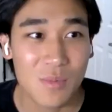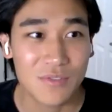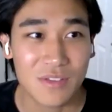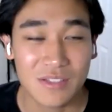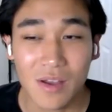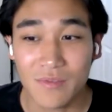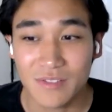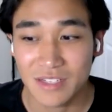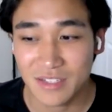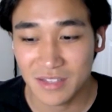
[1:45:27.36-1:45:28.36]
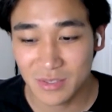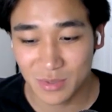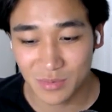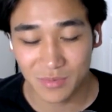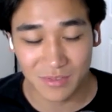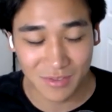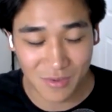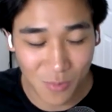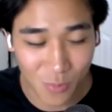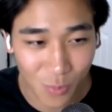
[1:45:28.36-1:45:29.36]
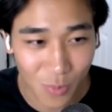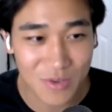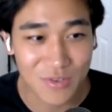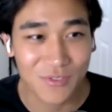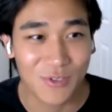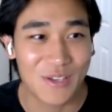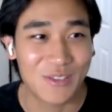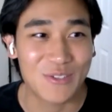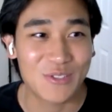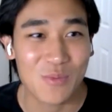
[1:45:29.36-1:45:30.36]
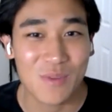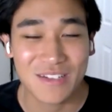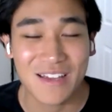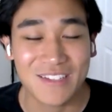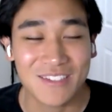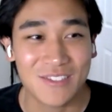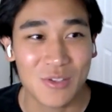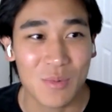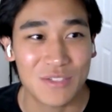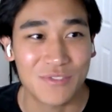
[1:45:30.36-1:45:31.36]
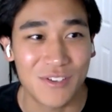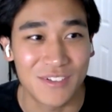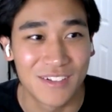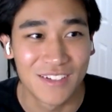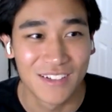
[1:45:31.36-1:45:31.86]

much for this conversation. This was wonderful and I learned so much and I had so much fun.